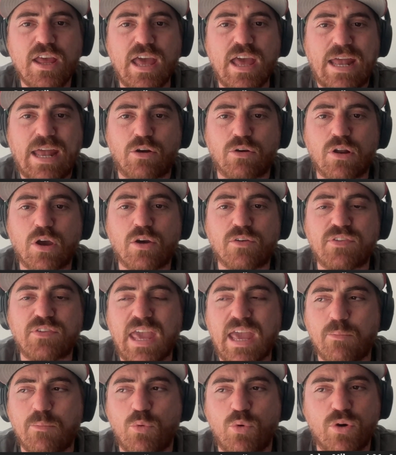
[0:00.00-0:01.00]
I don't know if
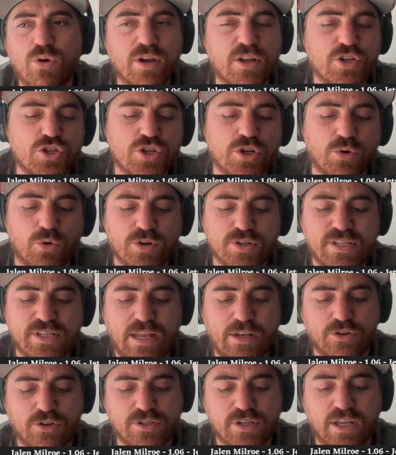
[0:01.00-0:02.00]
Cam Ward and Shedeur
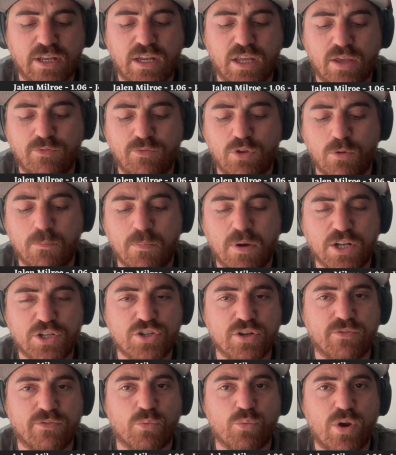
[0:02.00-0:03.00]
Sanders are going to give you
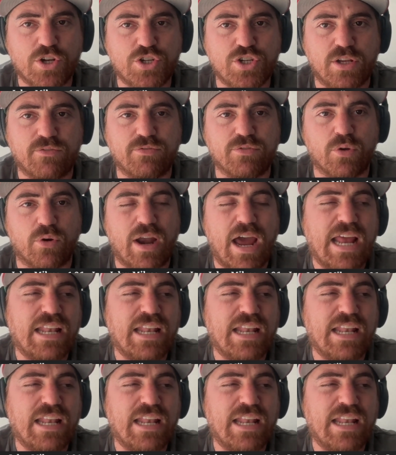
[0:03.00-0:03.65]
much of a rushing floor.